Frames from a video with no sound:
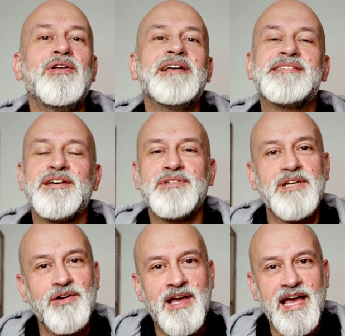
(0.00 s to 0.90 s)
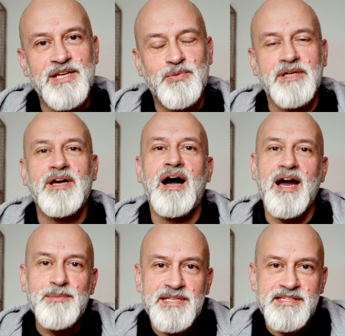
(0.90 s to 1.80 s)
let's have a look at what
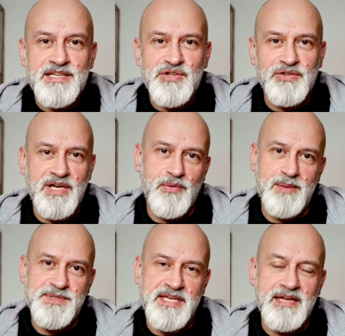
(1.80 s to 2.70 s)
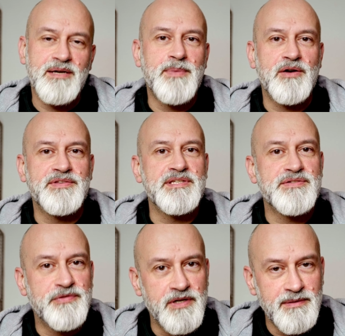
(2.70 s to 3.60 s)
HARMAN says on their website about this
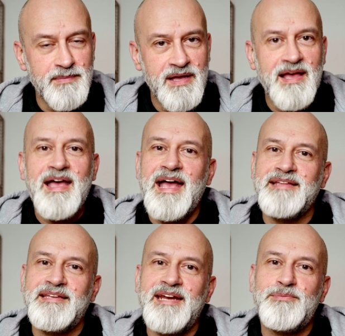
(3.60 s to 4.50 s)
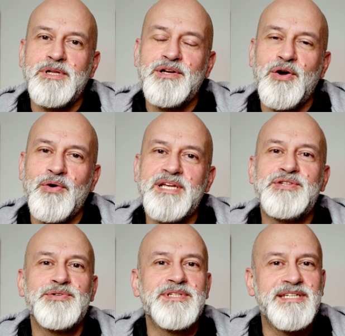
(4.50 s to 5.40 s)
film, and then I will go
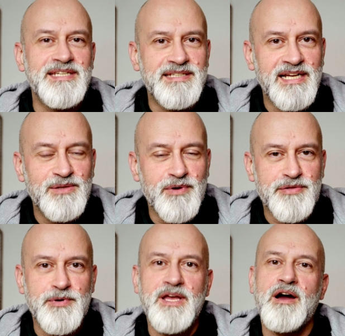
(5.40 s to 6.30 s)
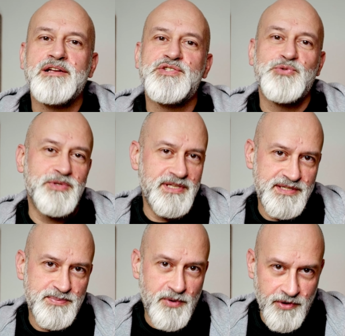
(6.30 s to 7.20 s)
into detail with regards to
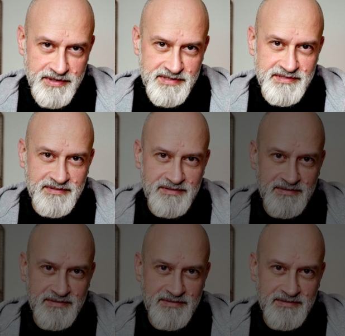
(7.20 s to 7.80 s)
these points.